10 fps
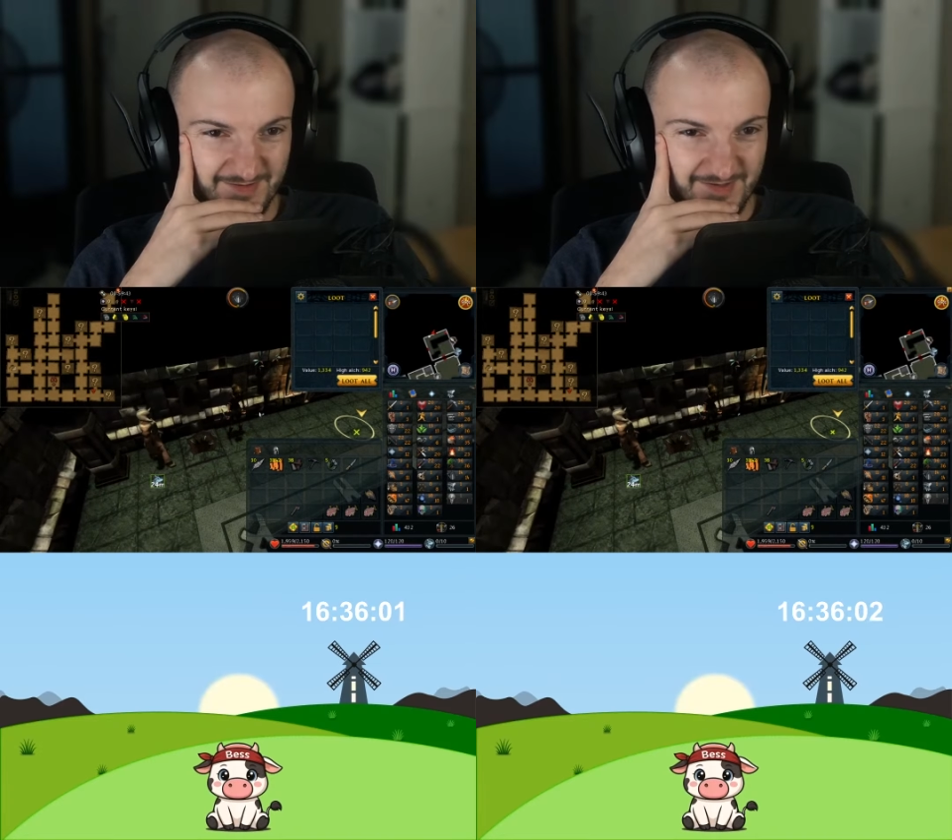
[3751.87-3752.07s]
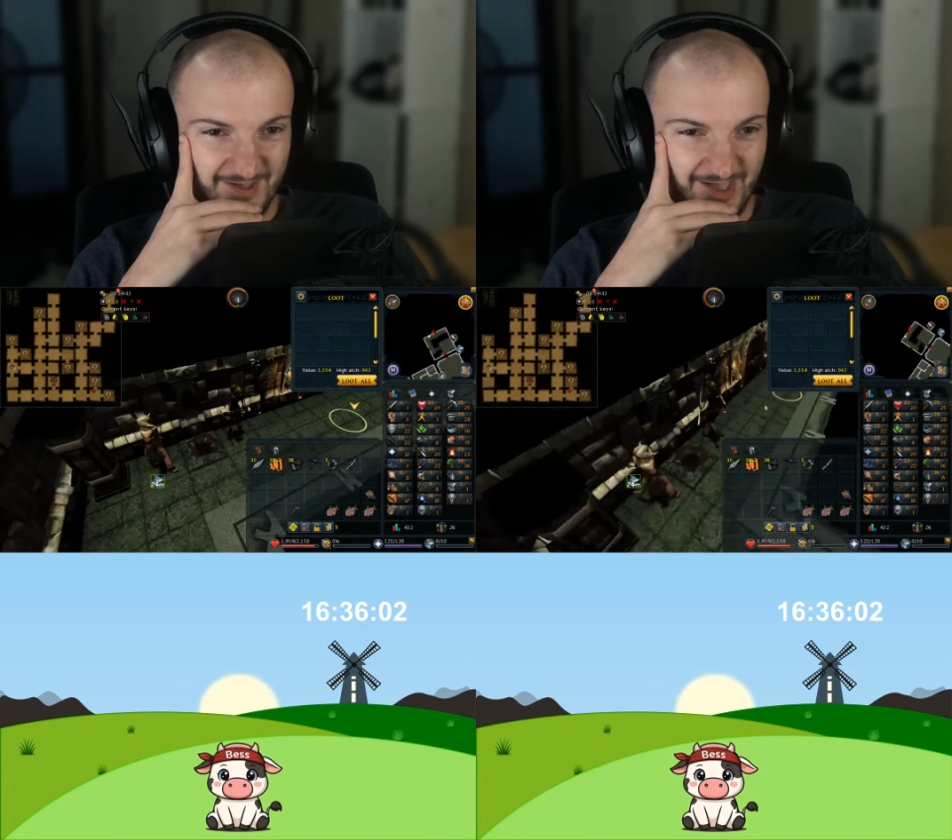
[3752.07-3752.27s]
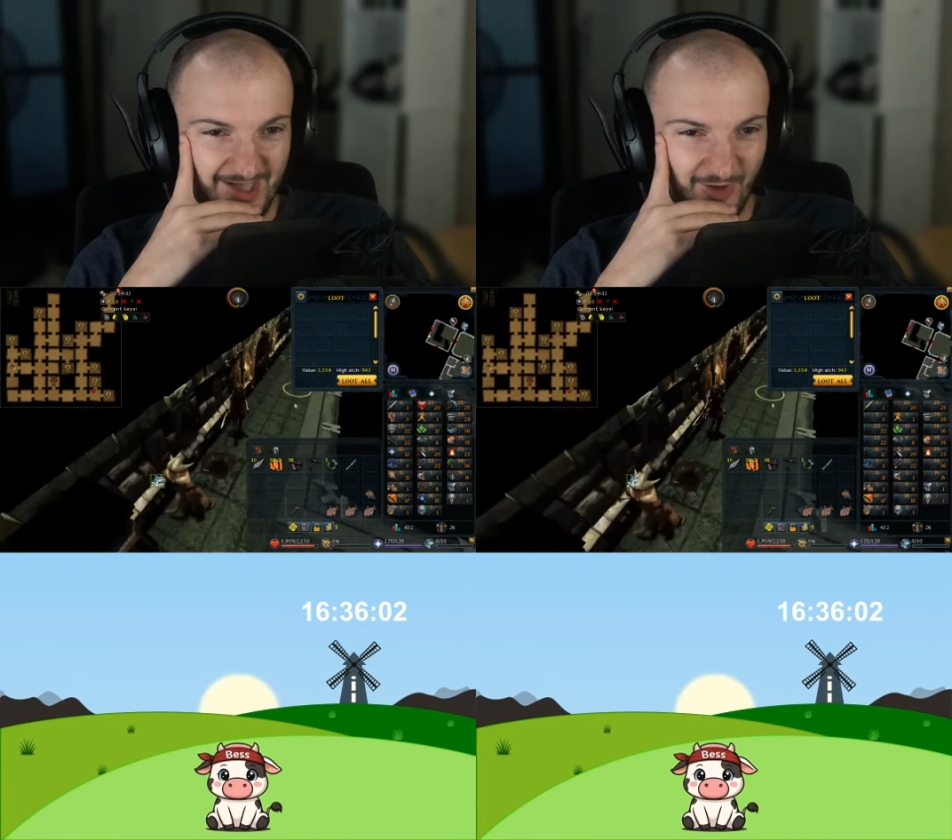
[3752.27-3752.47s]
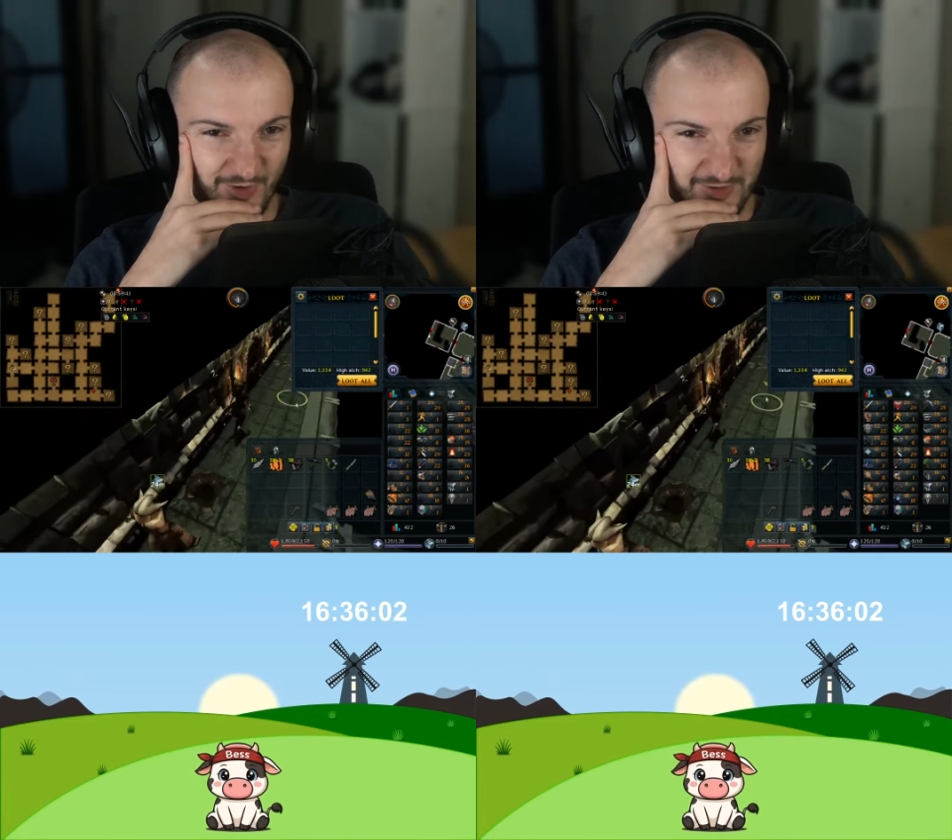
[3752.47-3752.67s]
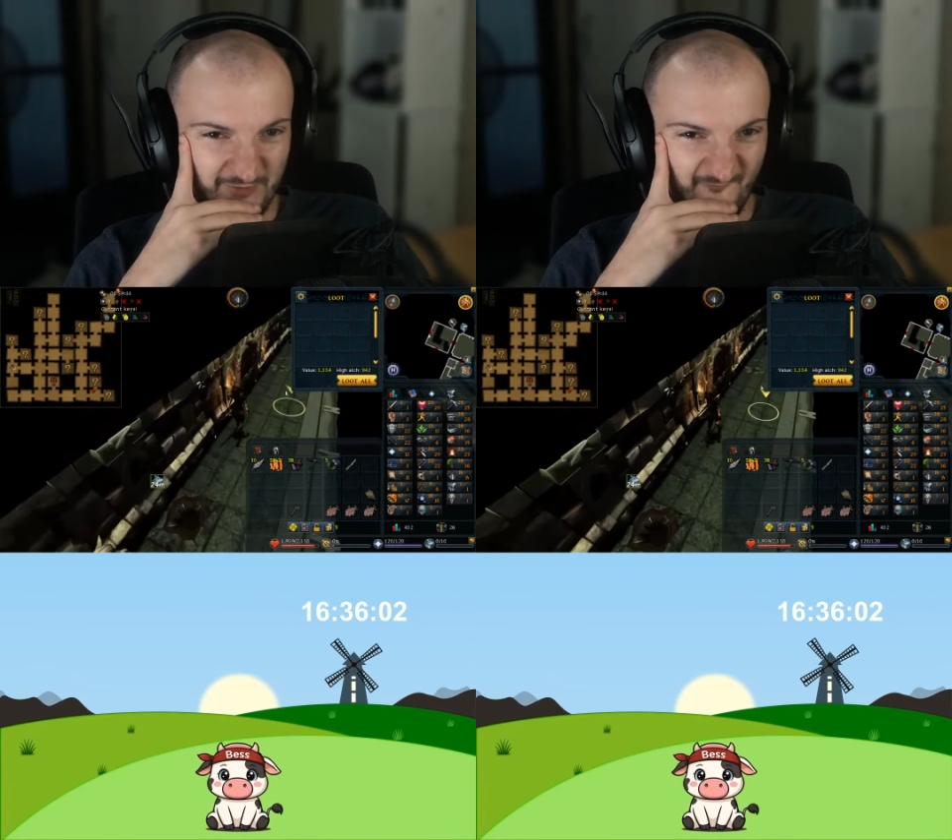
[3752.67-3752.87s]
Blame and
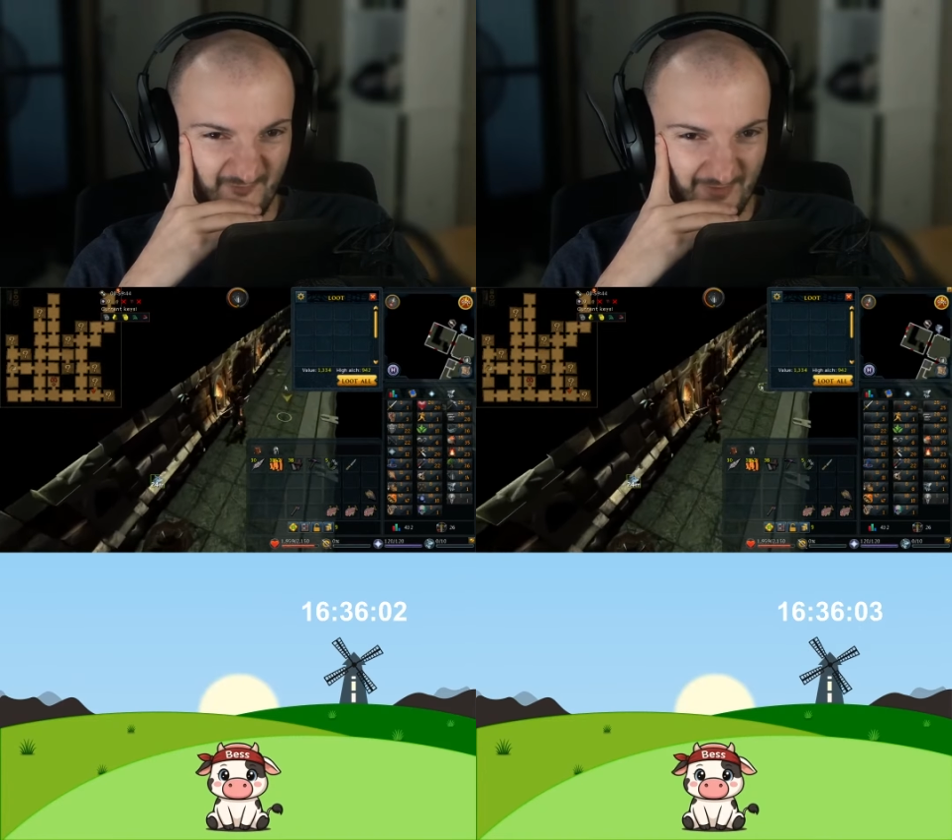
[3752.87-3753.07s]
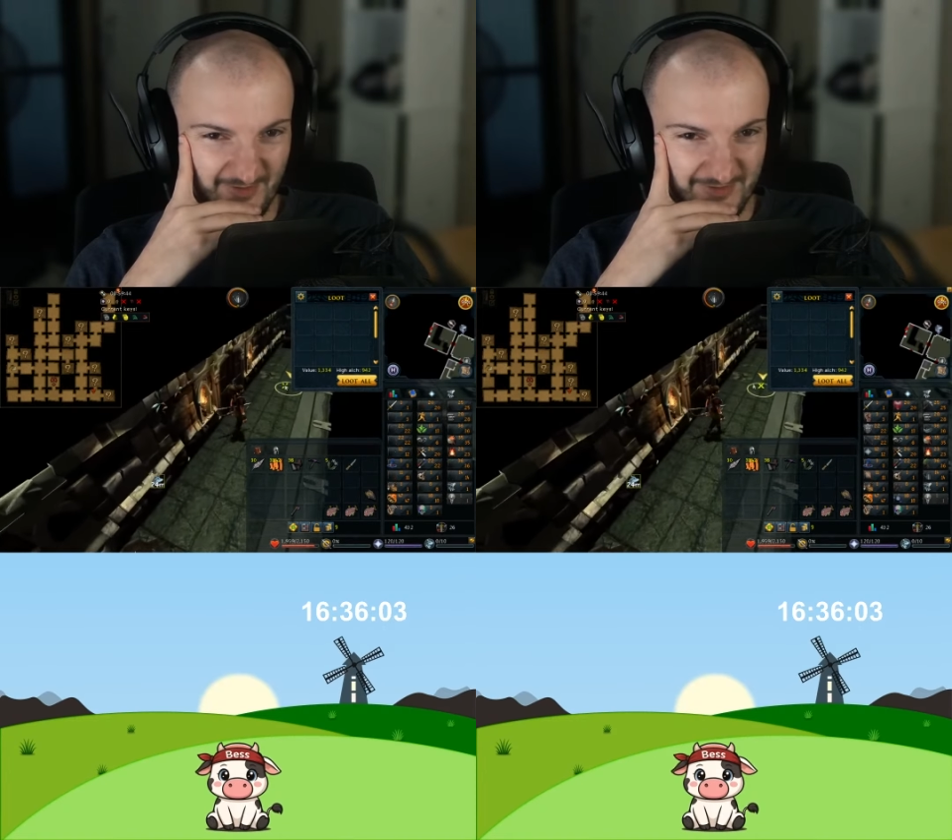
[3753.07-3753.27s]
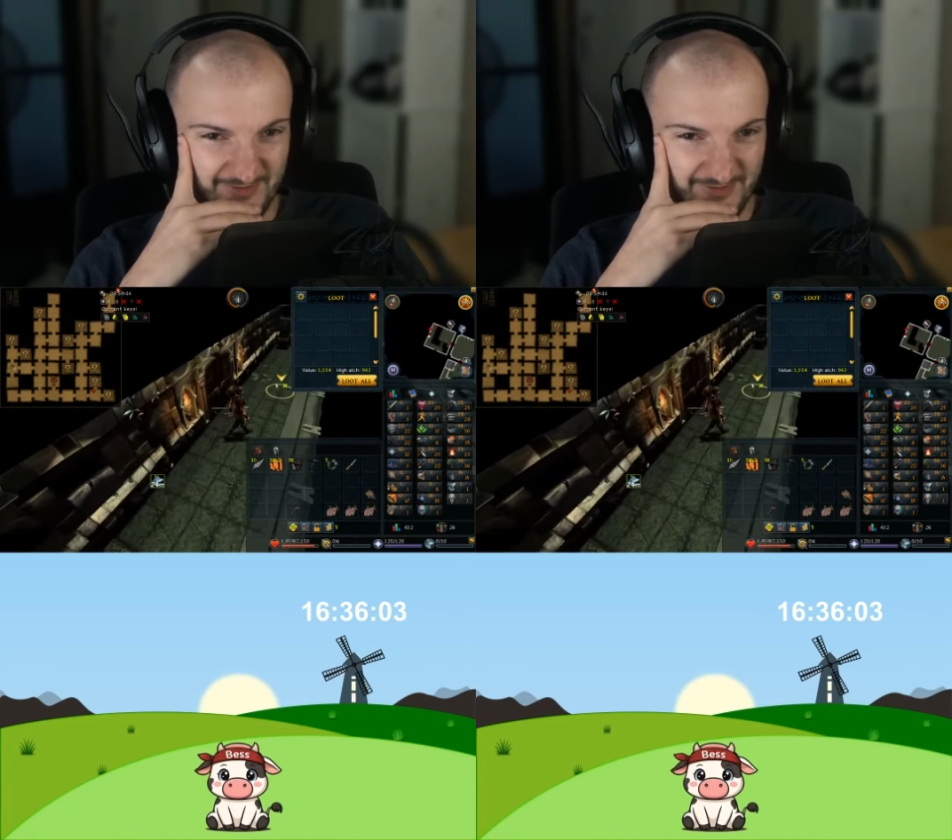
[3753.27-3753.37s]
Wisp, we can't